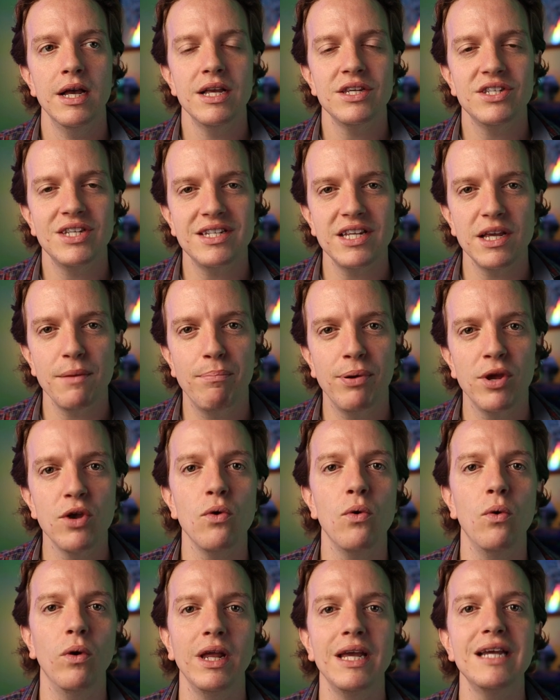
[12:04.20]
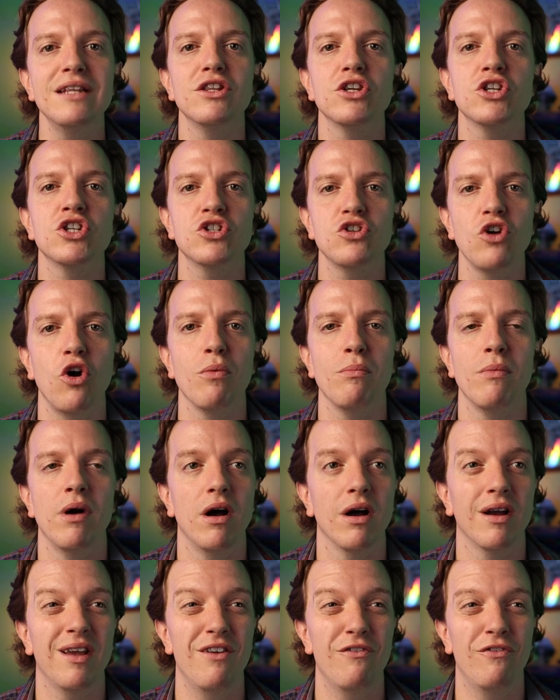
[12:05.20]
sitting purely in the stock
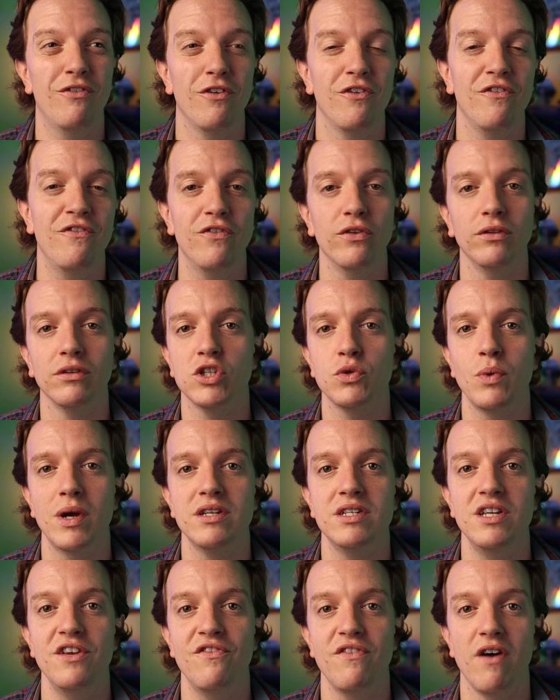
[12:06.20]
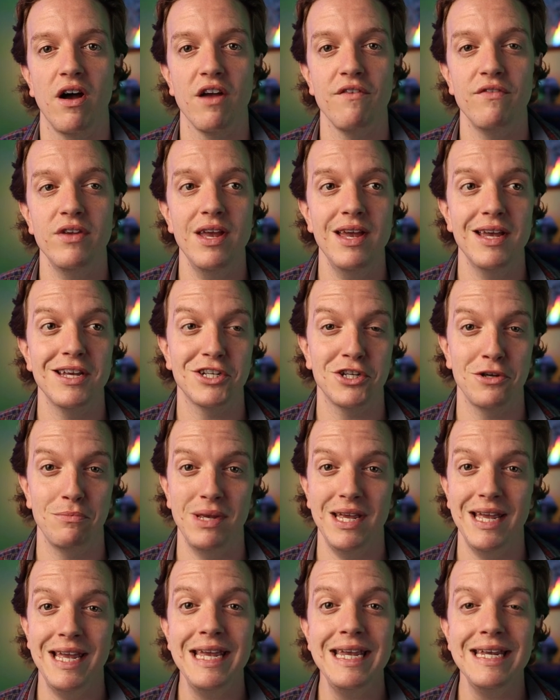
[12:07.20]
market for a full 25 years can
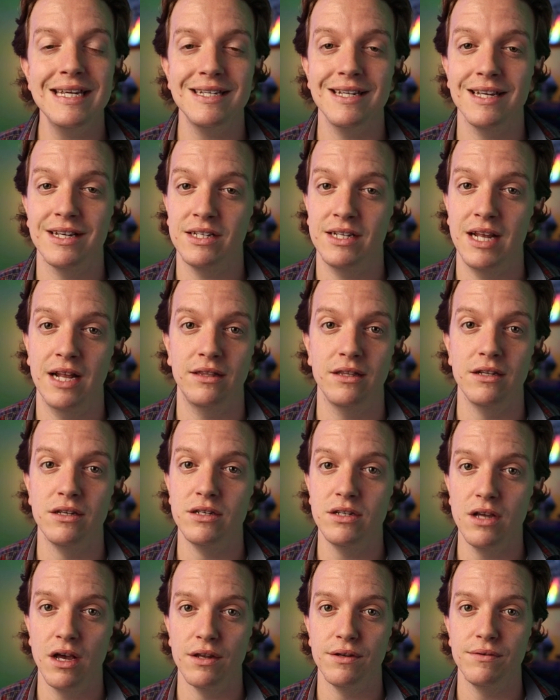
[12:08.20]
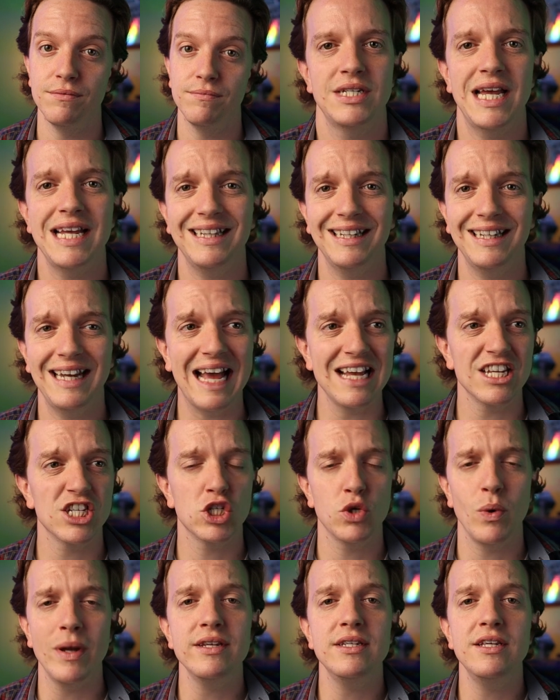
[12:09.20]
be easier said than done. Take the
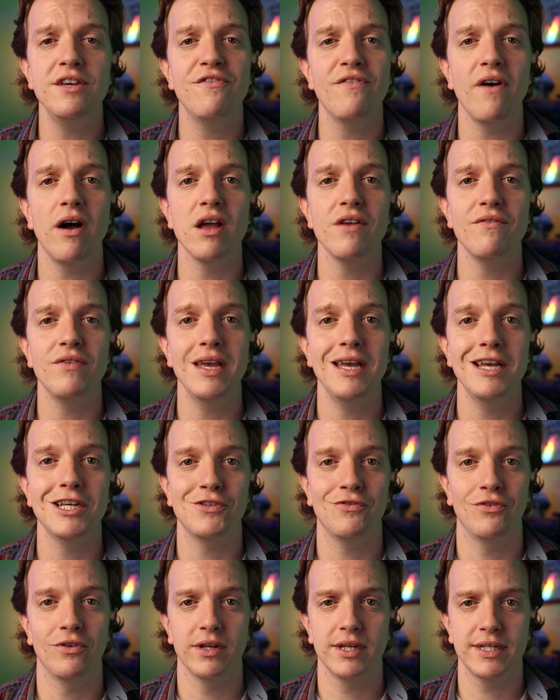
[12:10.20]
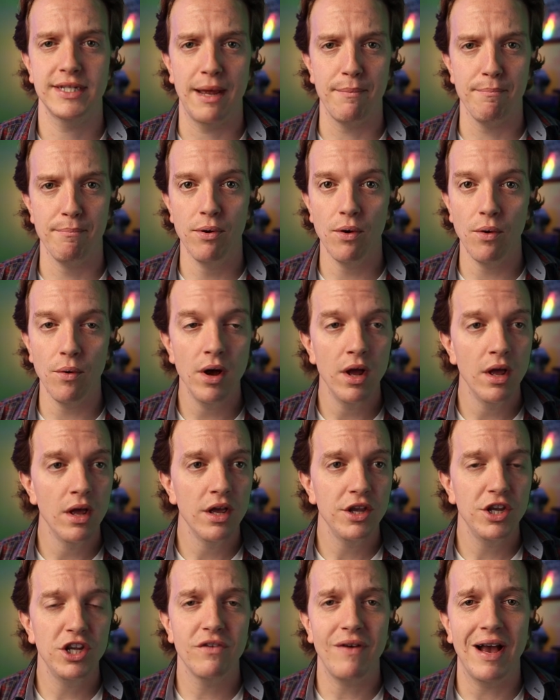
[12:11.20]
last 25 years, for example.
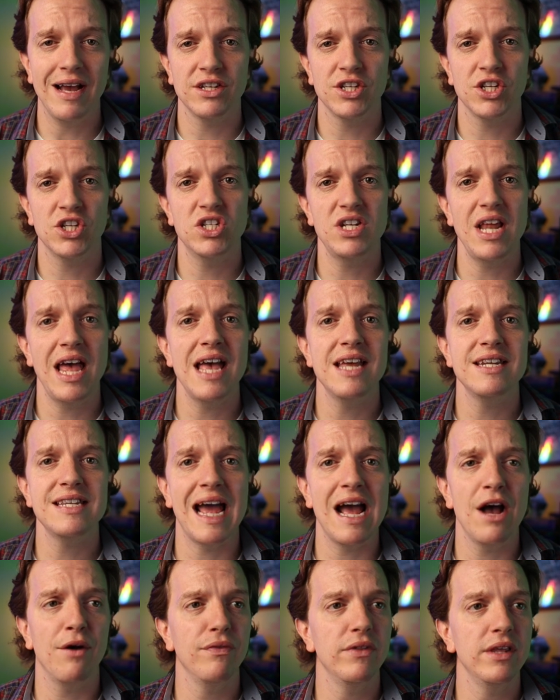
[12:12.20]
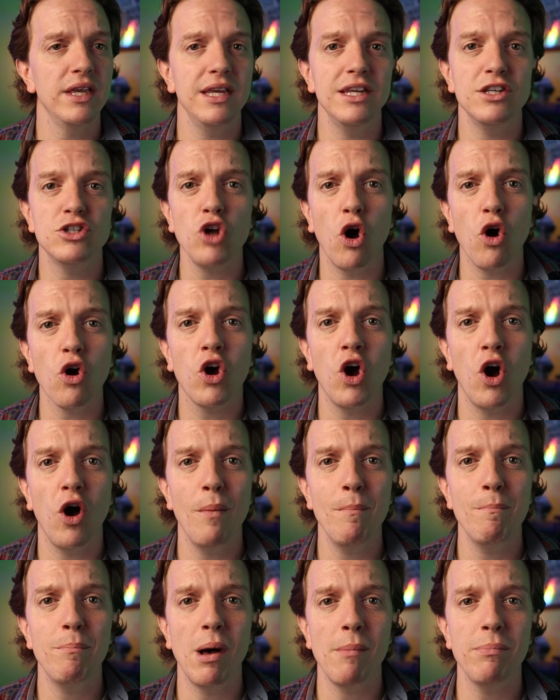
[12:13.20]
You'd have had to stare down the
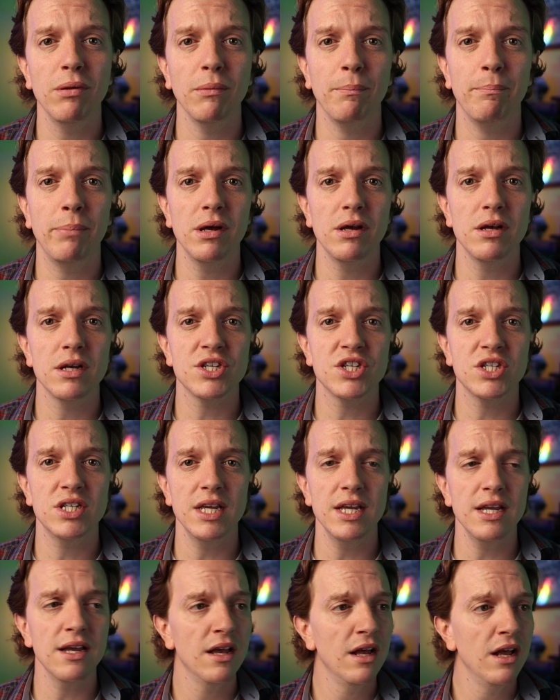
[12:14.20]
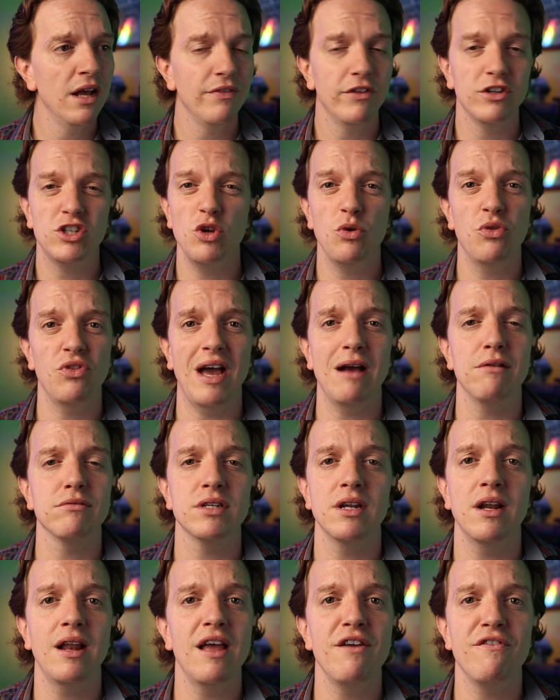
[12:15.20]
dot-com bubble bursting, the
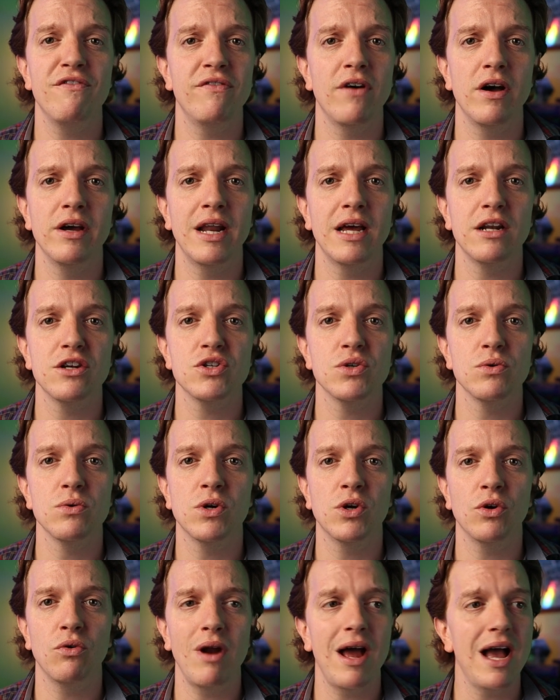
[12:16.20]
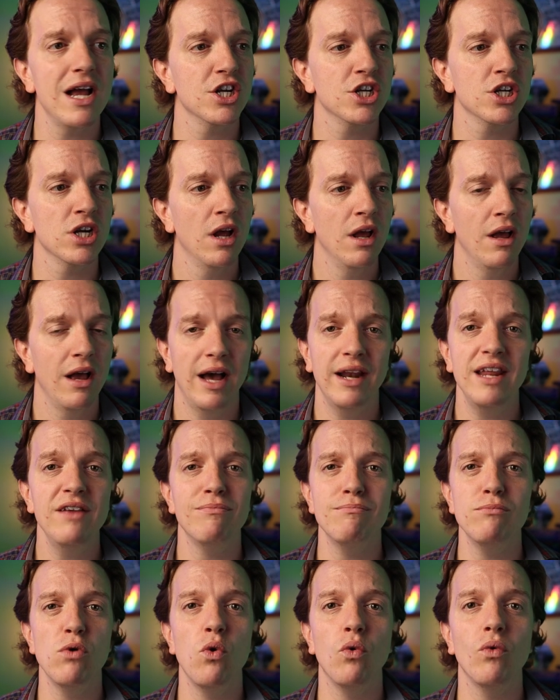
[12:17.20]
2008 financial crash, and
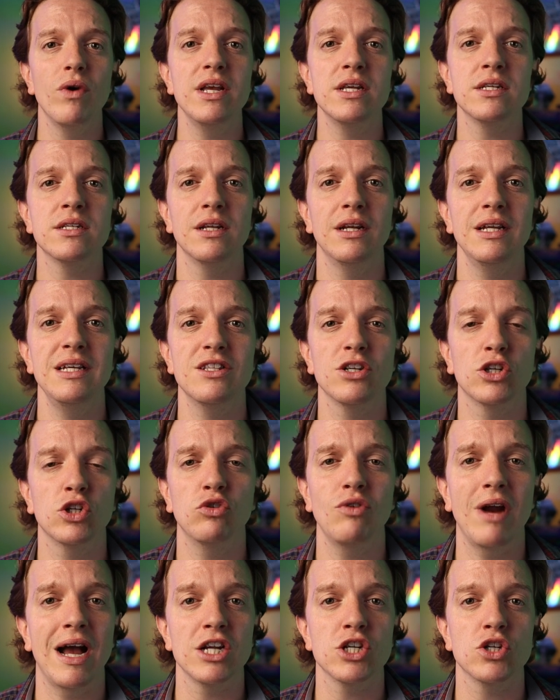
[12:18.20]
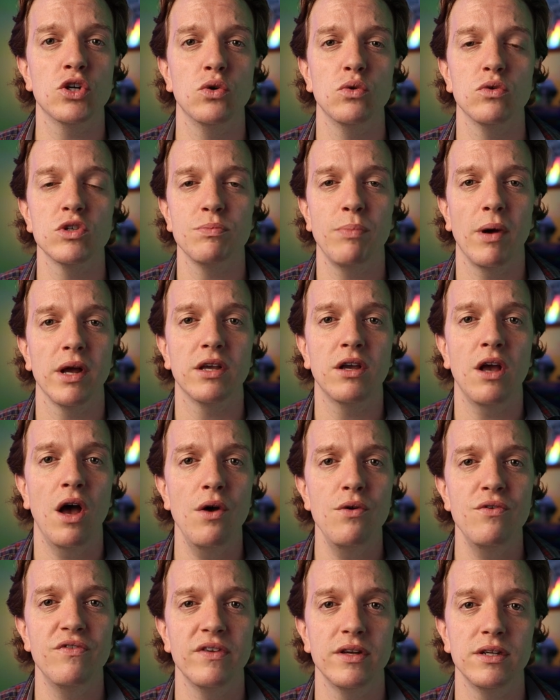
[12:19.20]
even more recently, the crash caused by
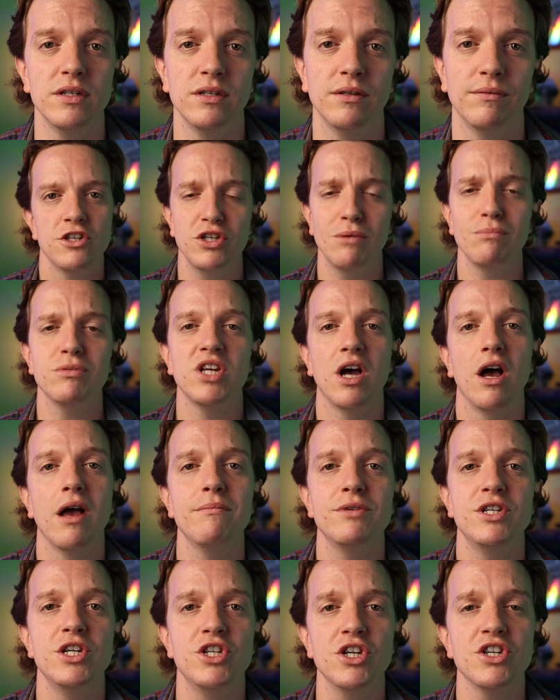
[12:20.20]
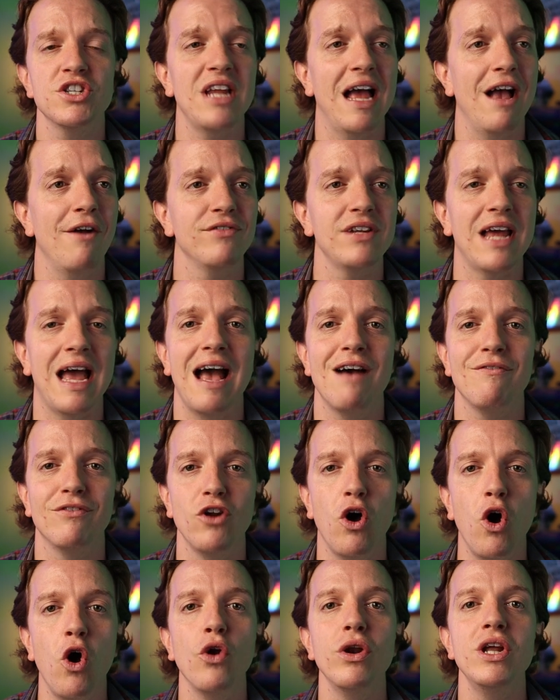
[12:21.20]
COVID. Sometimes you just have to have
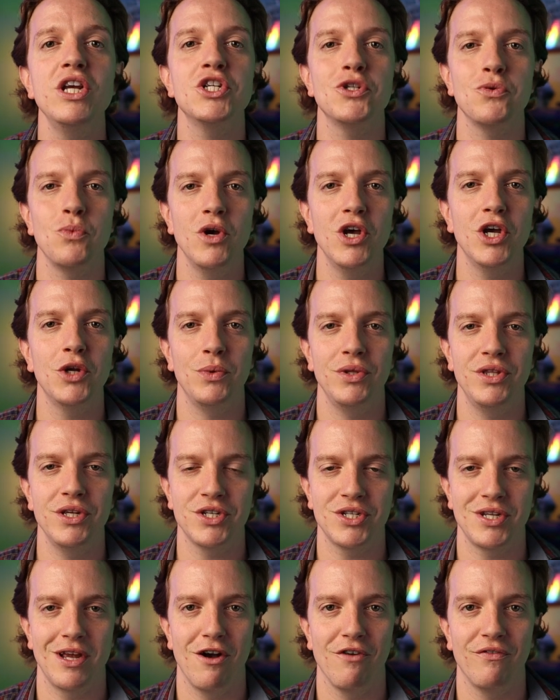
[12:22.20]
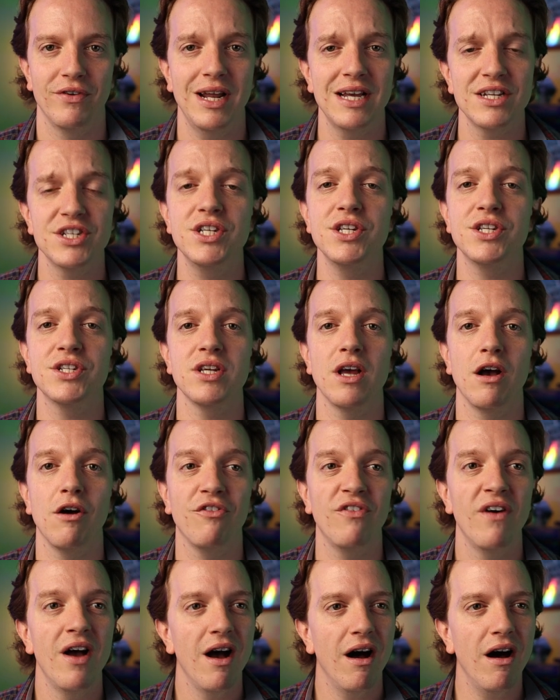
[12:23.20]
an honest word with yourself and ask
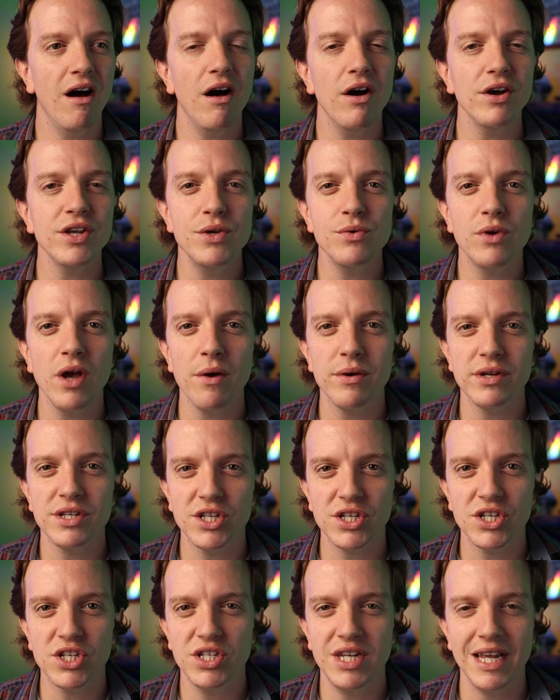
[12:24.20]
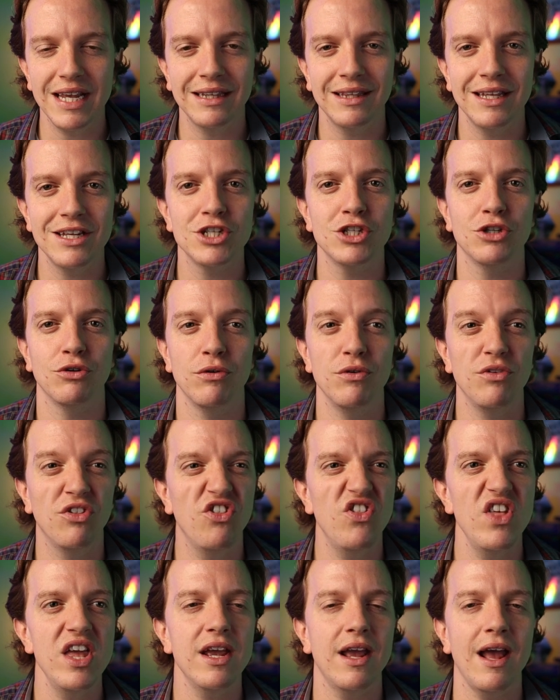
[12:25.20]
yourself, are you going to stick this through
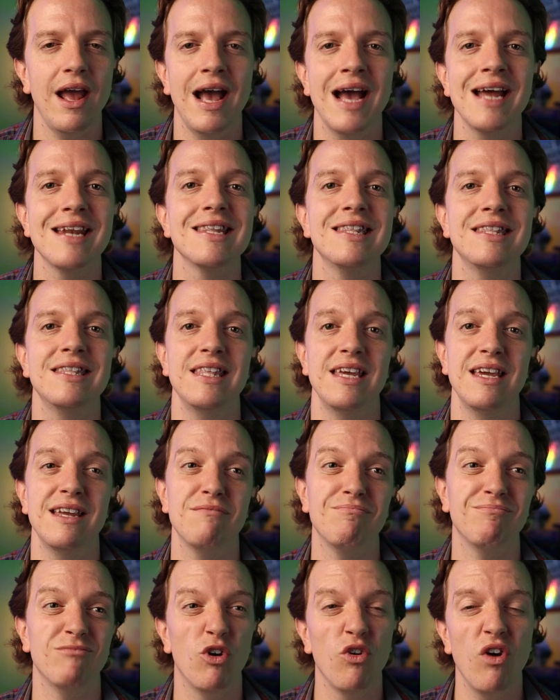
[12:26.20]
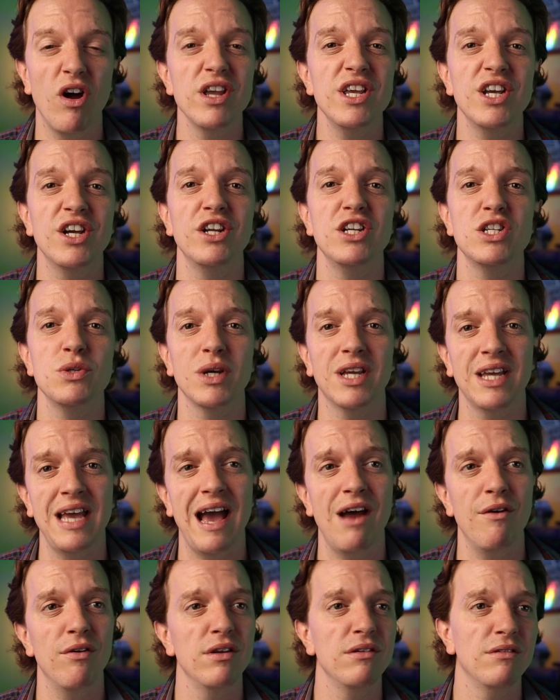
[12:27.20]
thick and thin? Or are you going to do a
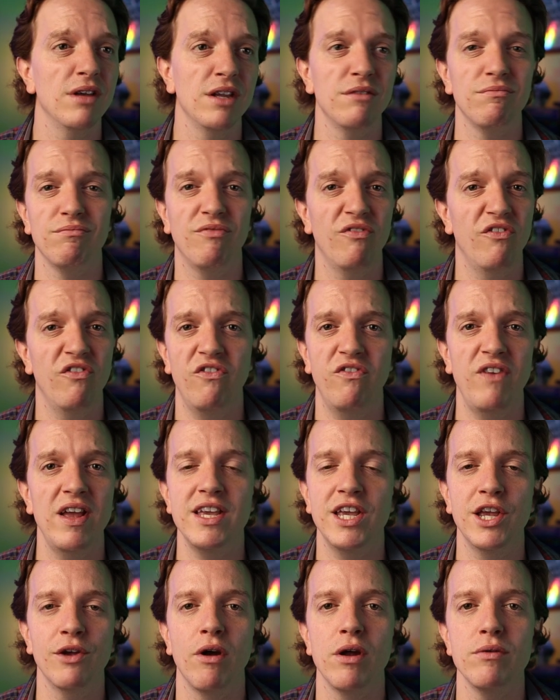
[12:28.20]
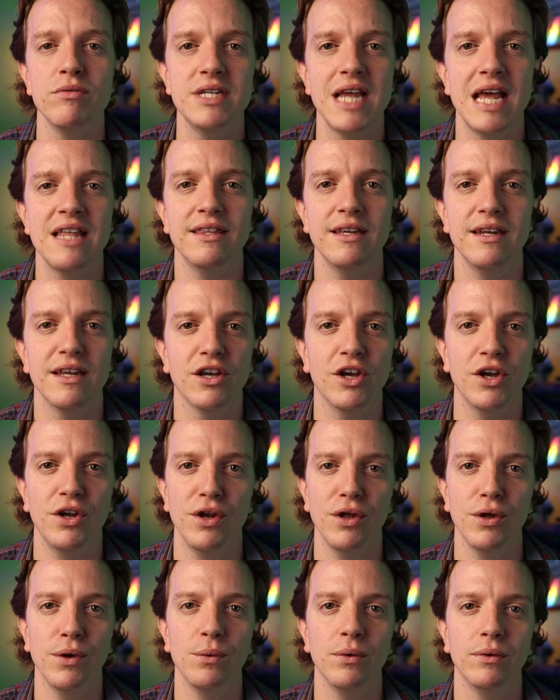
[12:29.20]
Karen and fake your own death in a
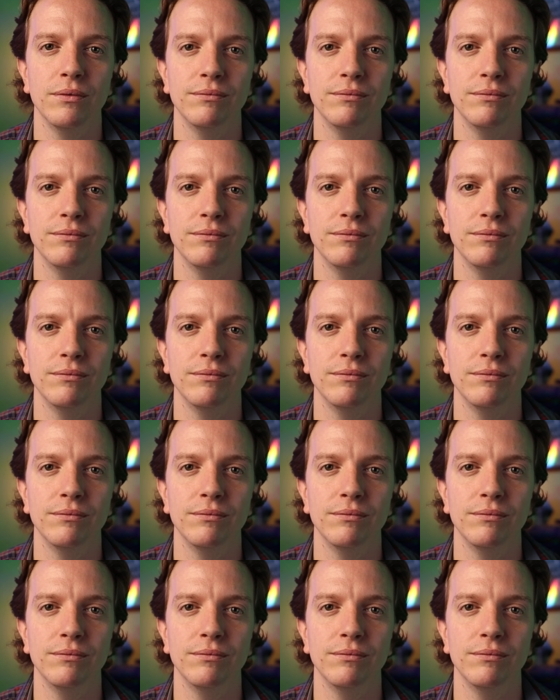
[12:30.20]
canoe?